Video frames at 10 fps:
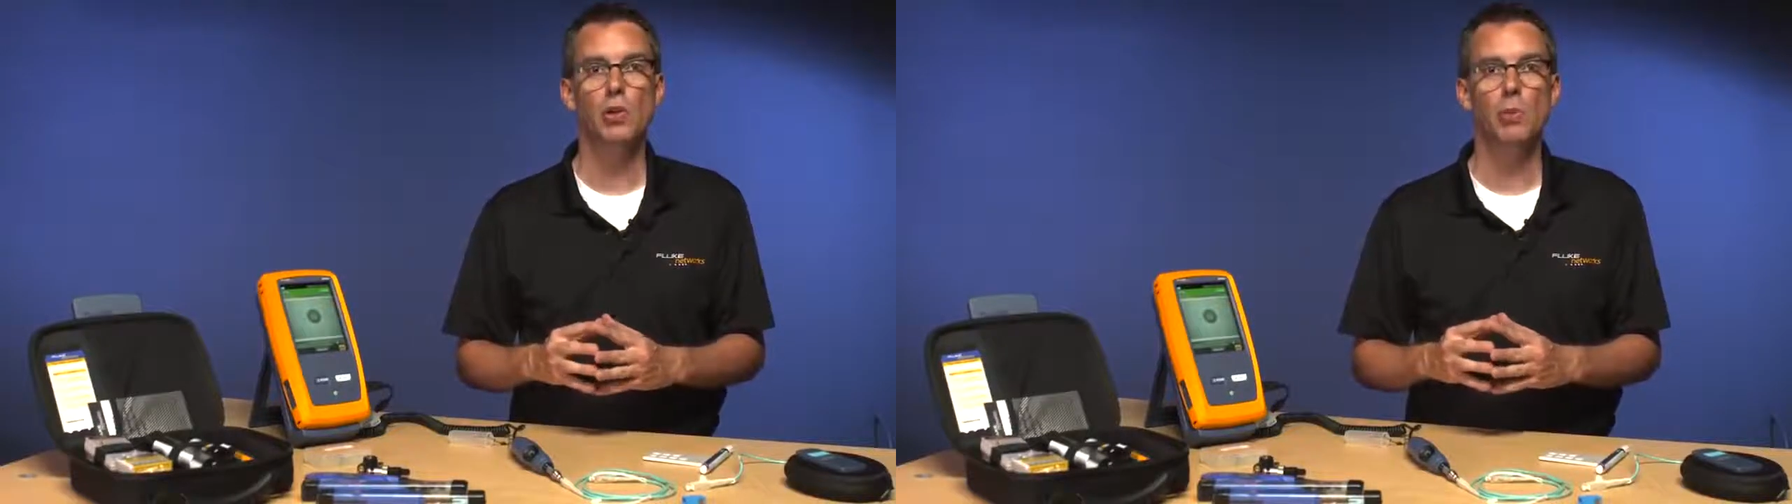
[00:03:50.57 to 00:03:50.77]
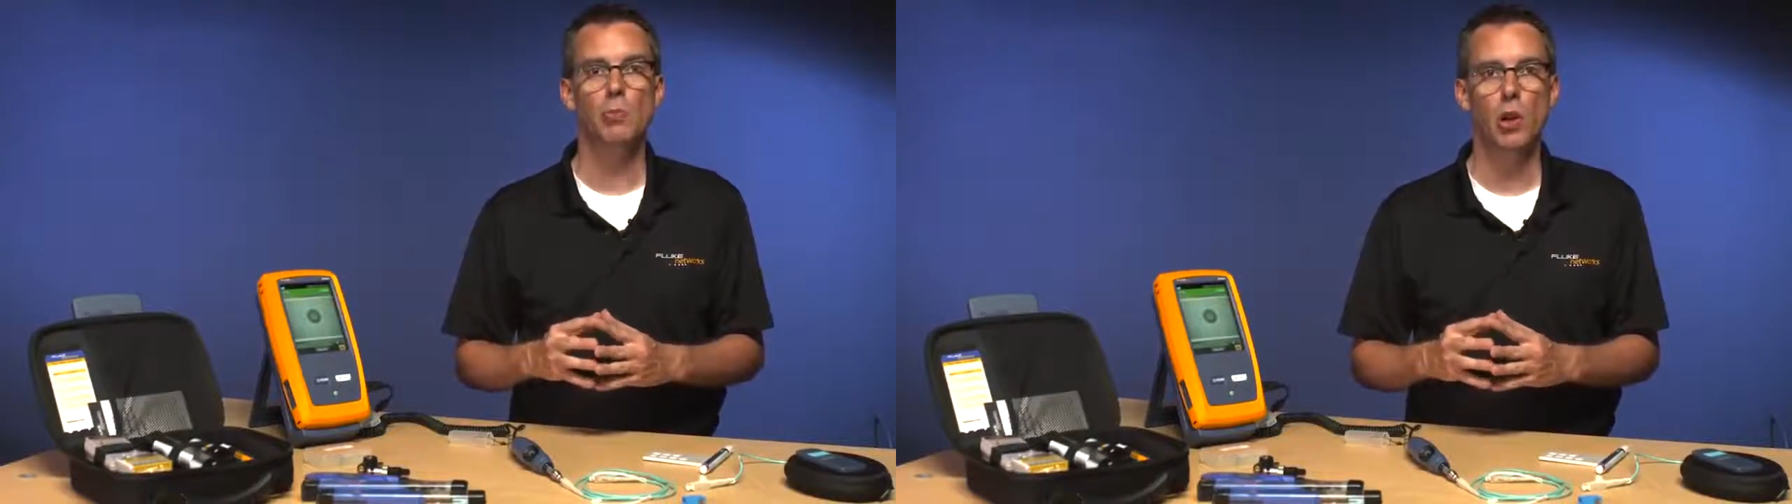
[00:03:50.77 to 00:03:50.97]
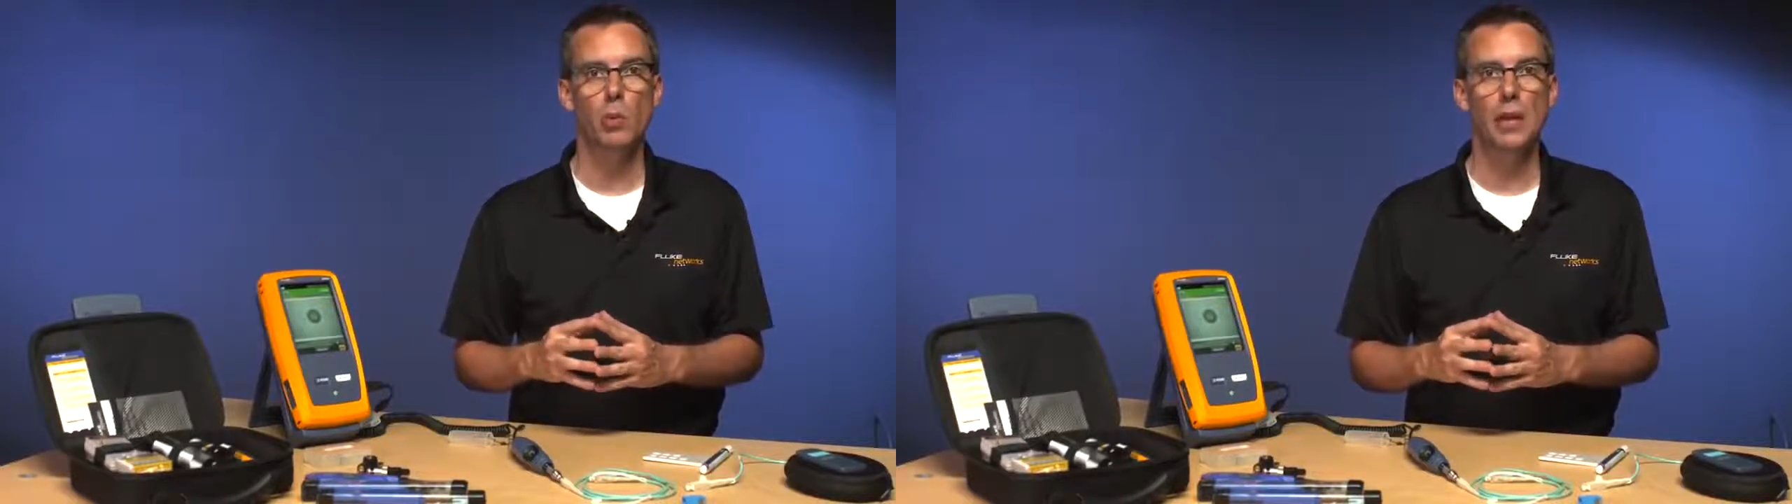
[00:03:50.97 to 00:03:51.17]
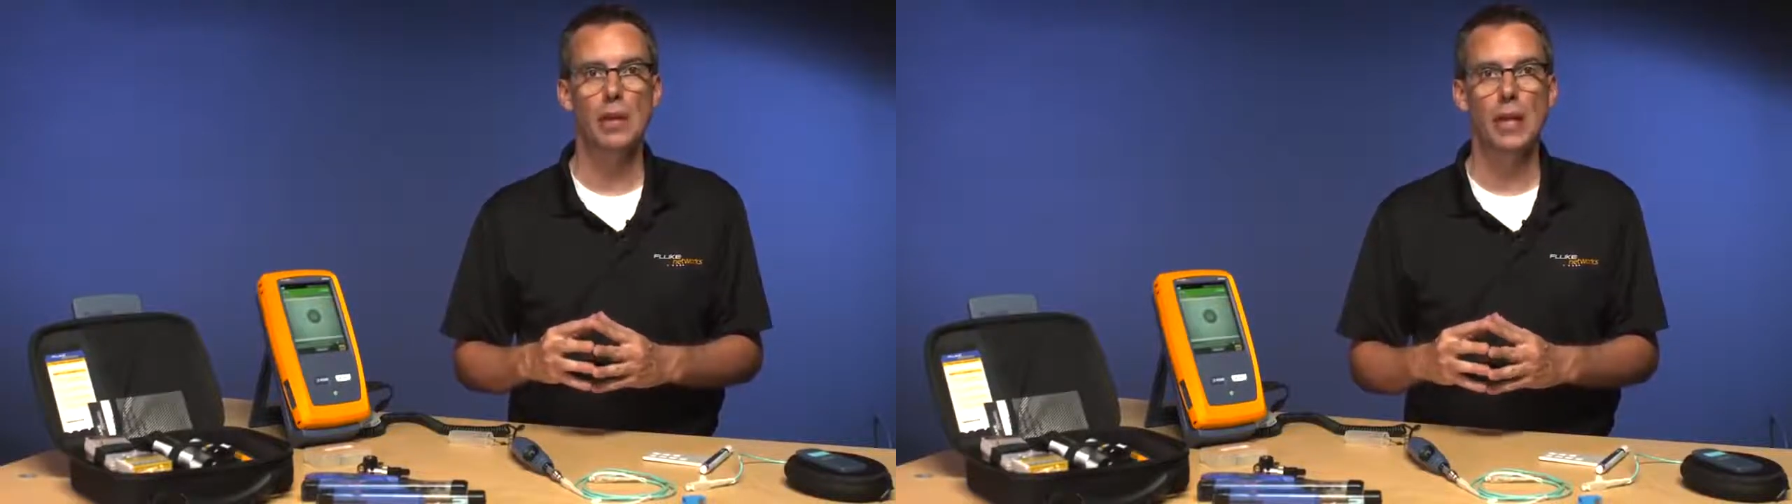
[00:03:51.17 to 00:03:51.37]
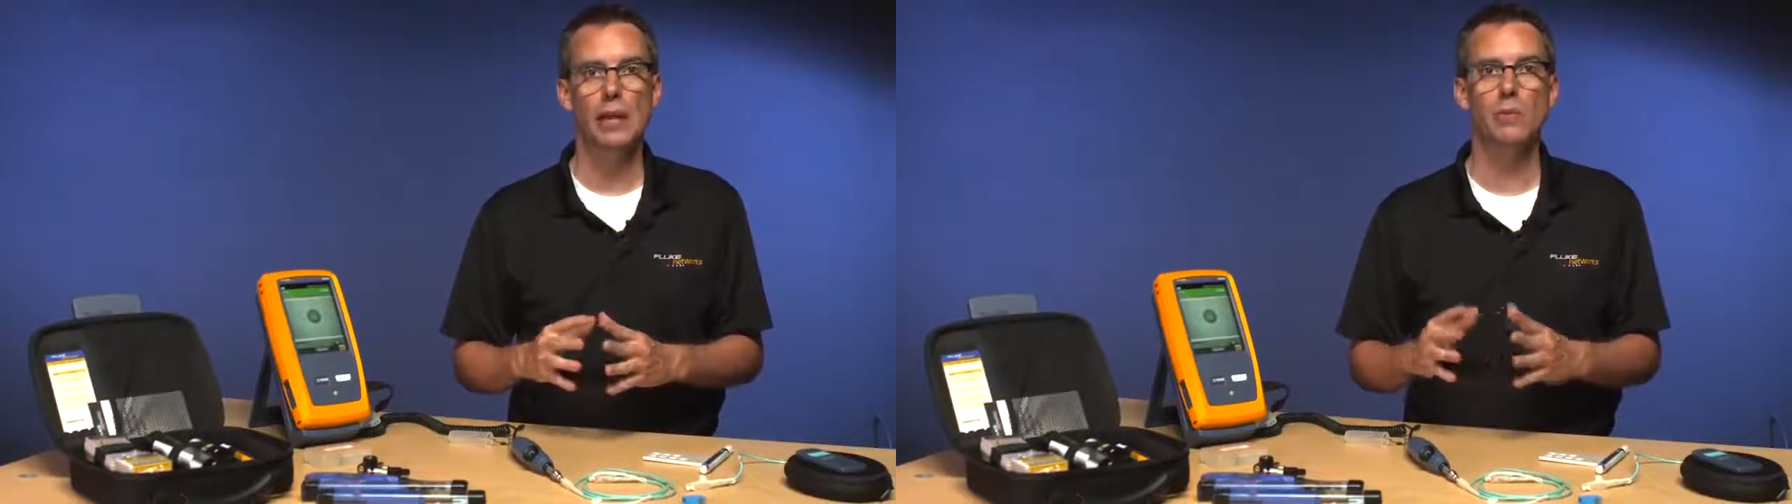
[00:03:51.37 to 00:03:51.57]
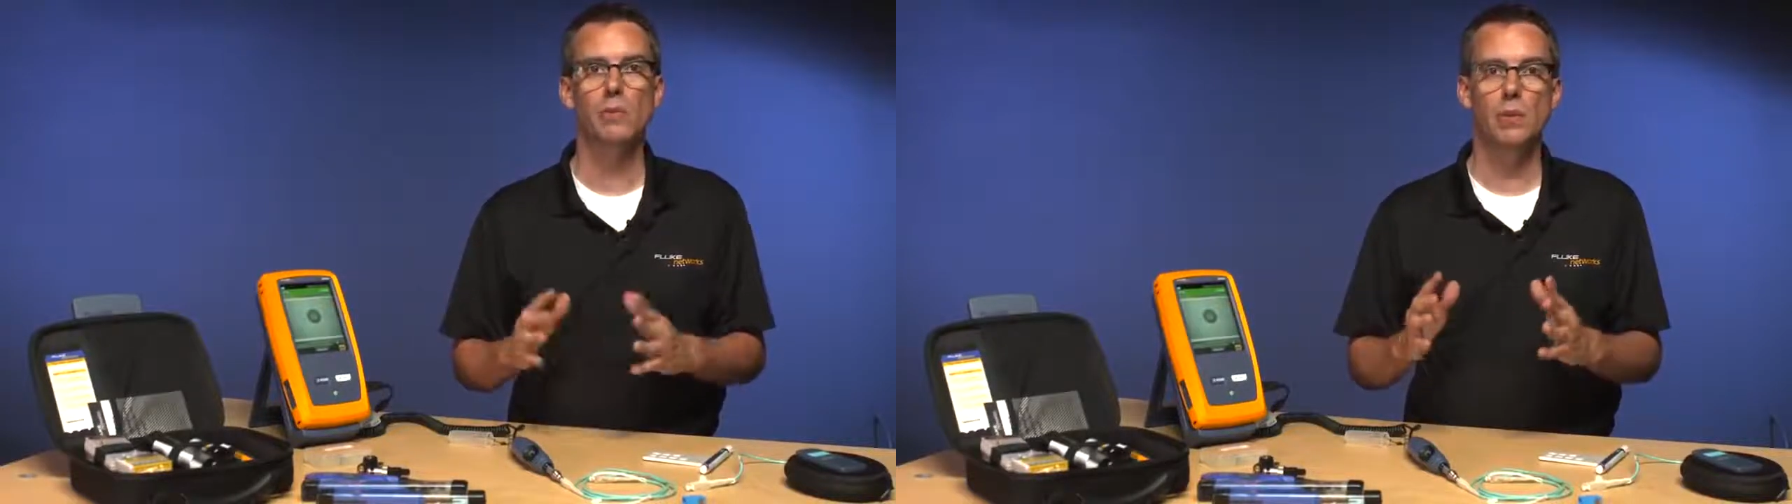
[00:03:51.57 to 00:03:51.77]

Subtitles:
you'd probably get